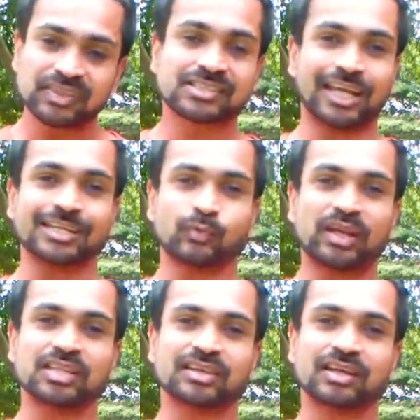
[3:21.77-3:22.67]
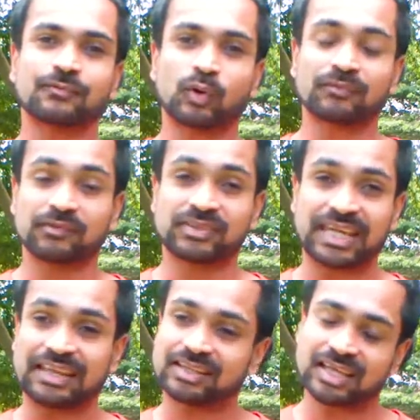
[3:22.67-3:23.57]
10, 20, 30, 40,
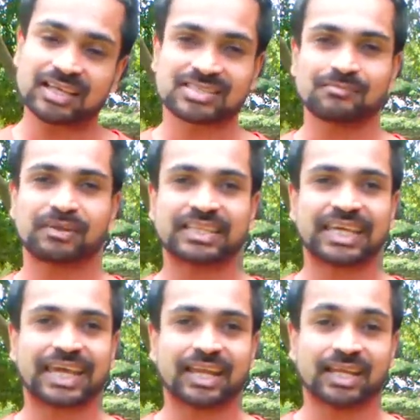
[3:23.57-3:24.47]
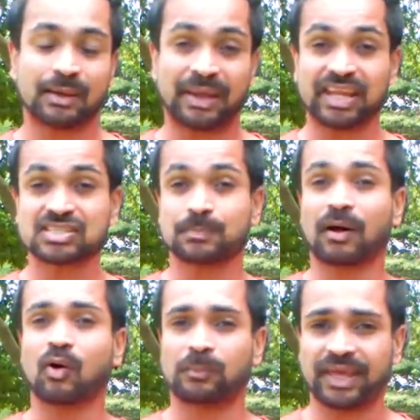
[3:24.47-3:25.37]
50, and simply they can manage the
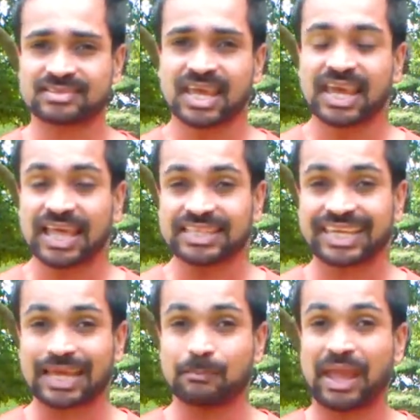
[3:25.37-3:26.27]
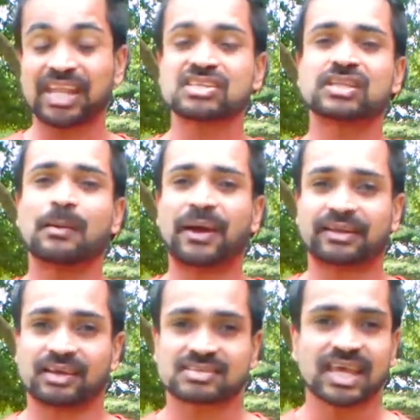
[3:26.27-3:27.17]
power plays and they can manage their
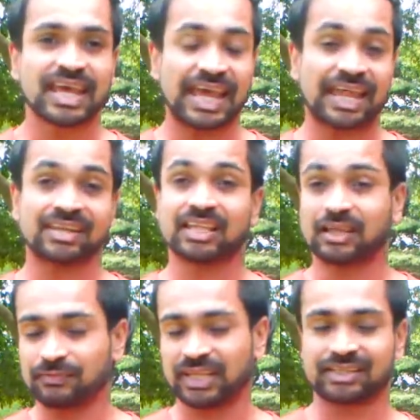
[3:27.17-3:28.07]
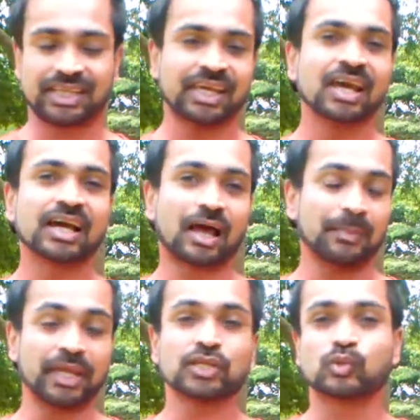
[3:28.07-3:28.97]
batters. And definitely
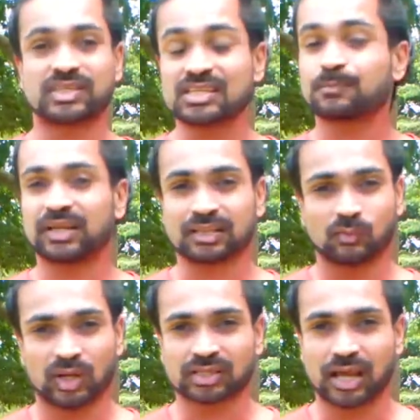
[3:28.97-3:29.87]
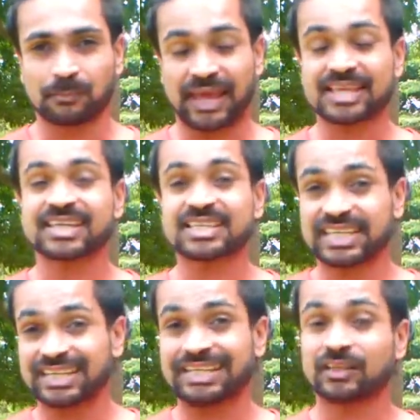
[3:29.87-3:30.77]
coming into this particular World Cup, as I
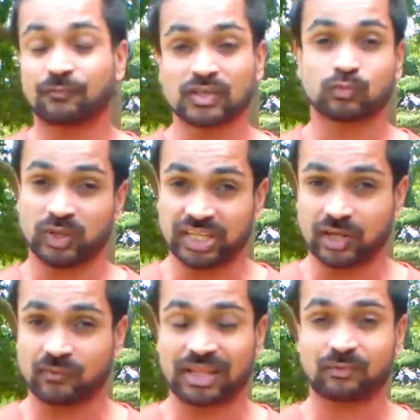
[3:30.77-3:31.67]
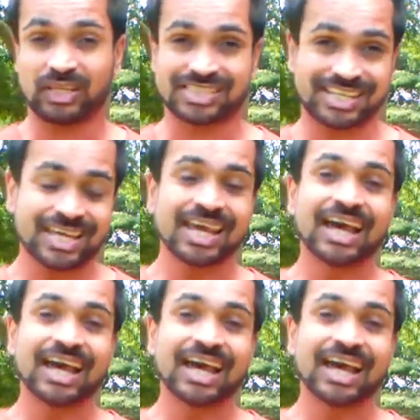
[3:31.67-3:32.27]
said in the first video that we did,